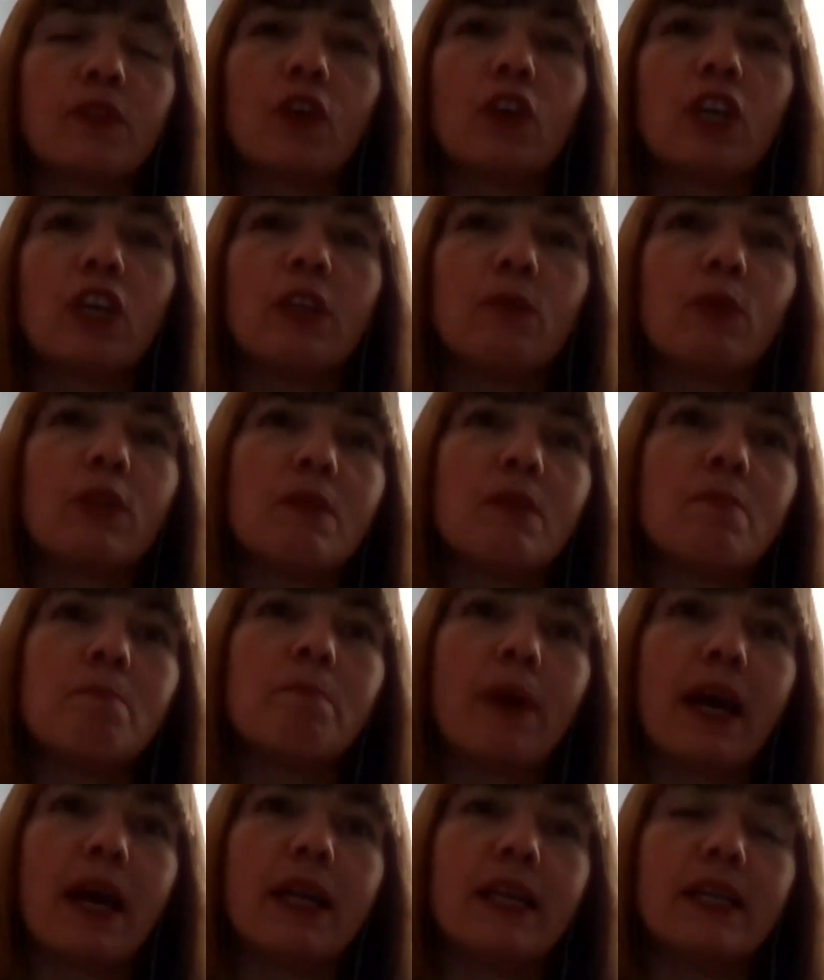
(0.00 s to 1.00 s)
certainly within
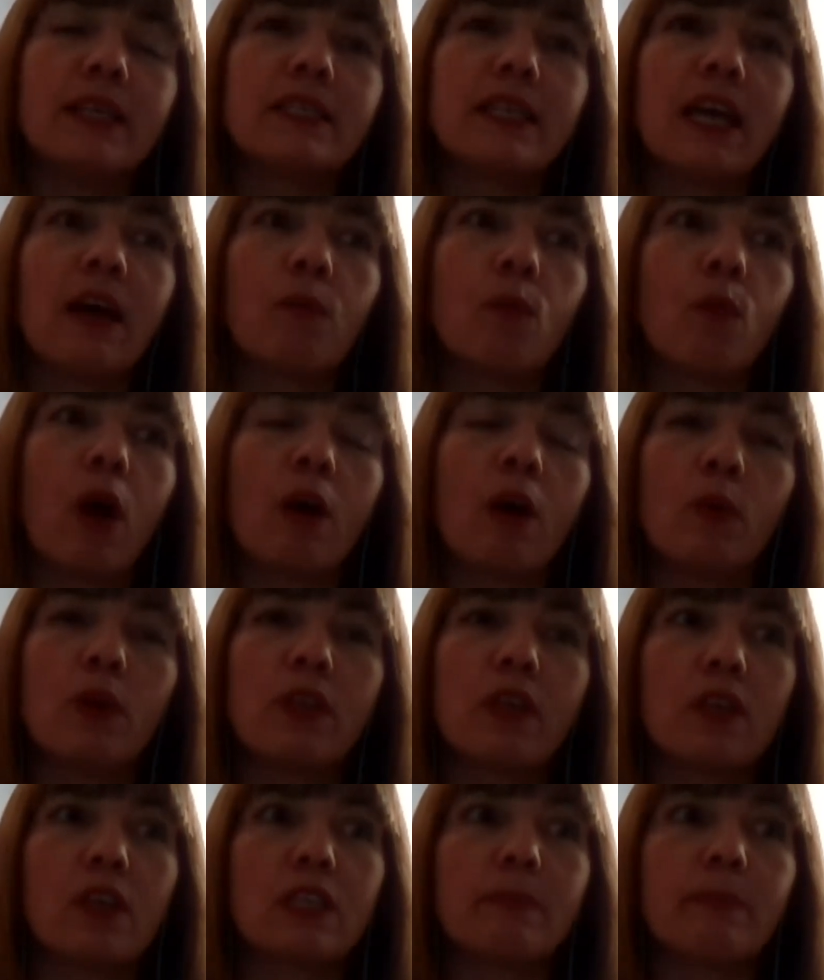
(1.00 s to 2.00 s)
BEIS and
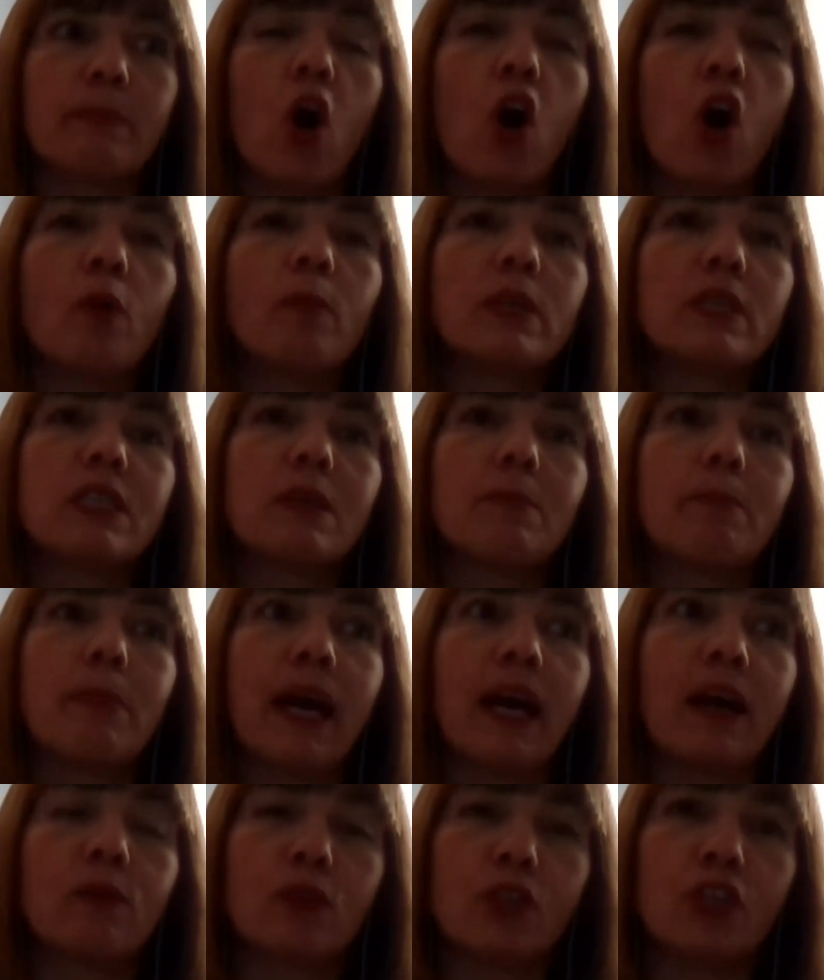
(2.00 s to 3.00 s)
with other departments
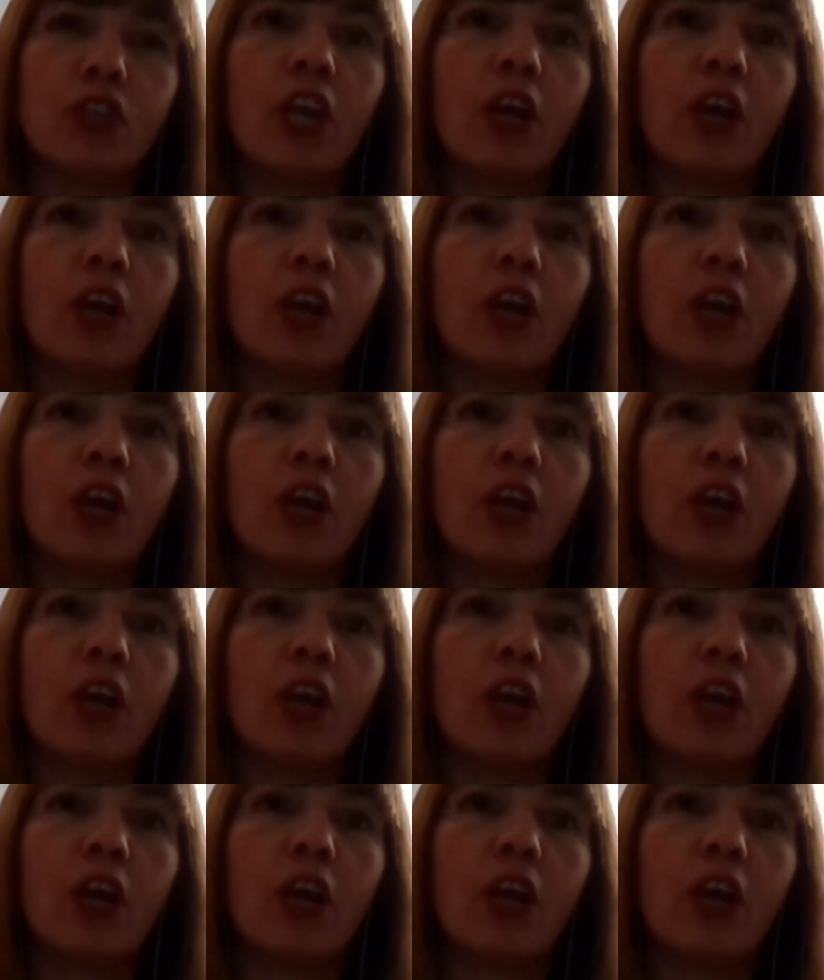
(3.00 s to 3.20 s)
about,